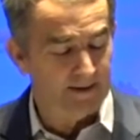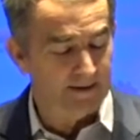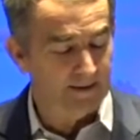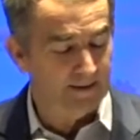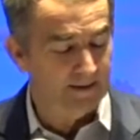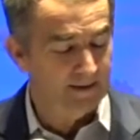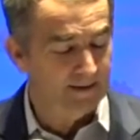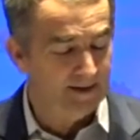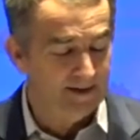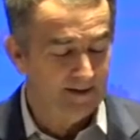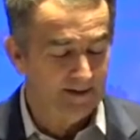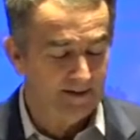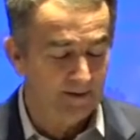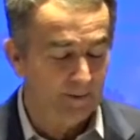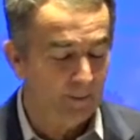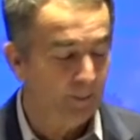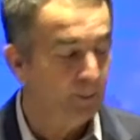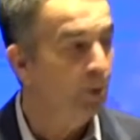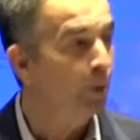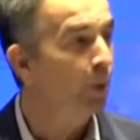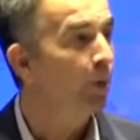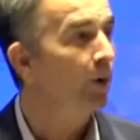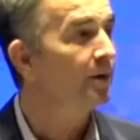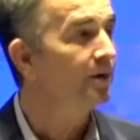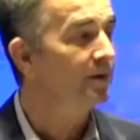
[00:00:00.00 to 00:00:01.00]
These
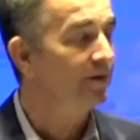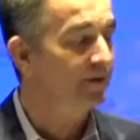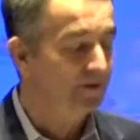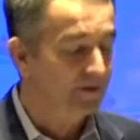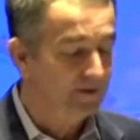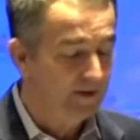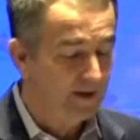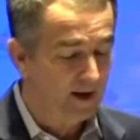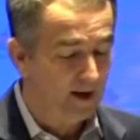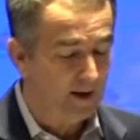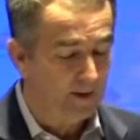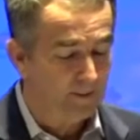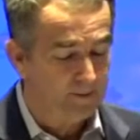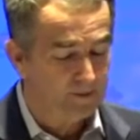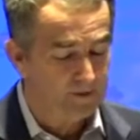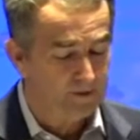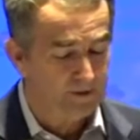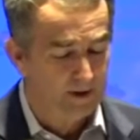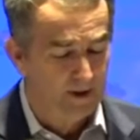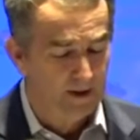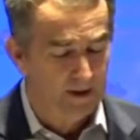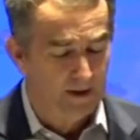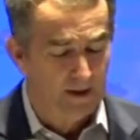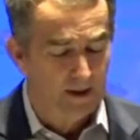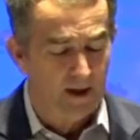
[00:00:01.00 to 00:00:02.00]
important steps,
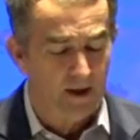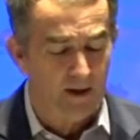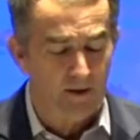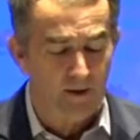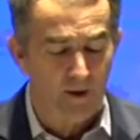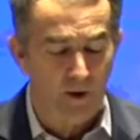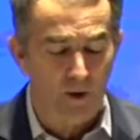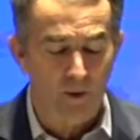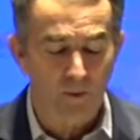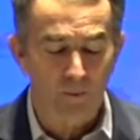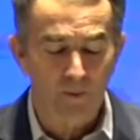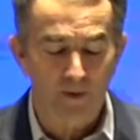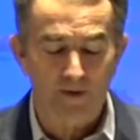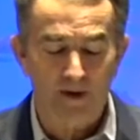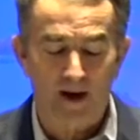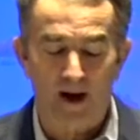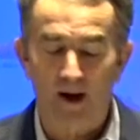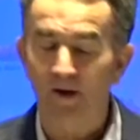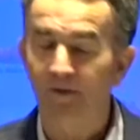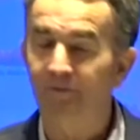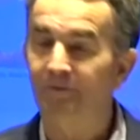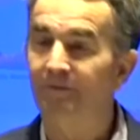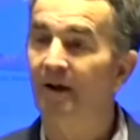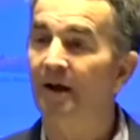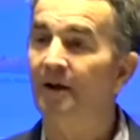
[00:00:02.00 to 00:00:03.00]
along with our
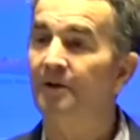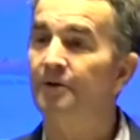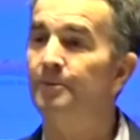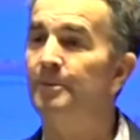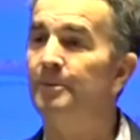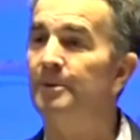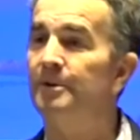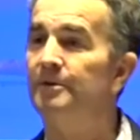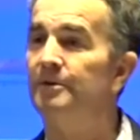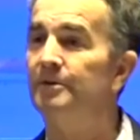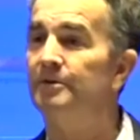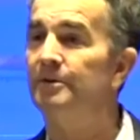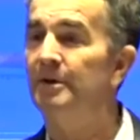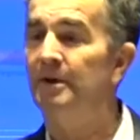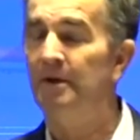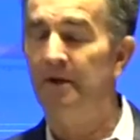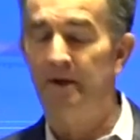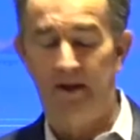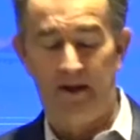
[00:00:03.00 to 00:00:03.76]
investments